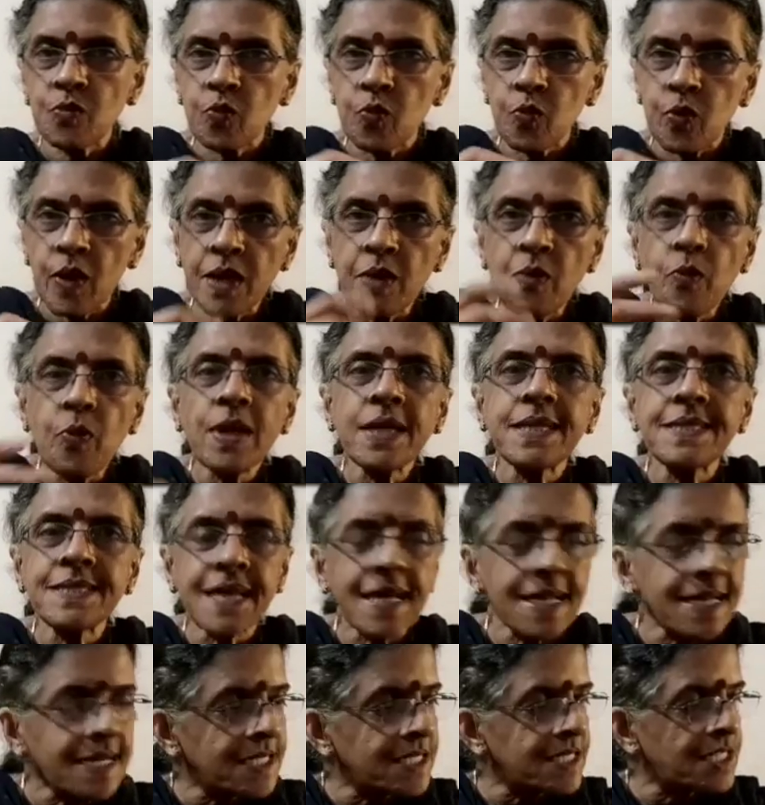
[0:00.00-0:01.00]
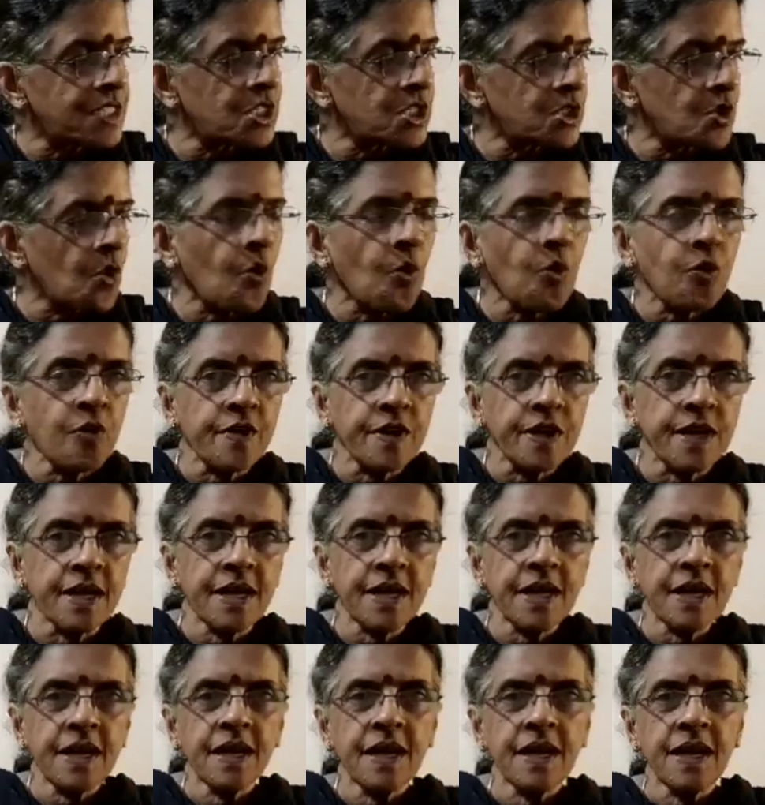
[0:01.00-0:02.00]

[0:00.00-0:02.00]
when we tell a story,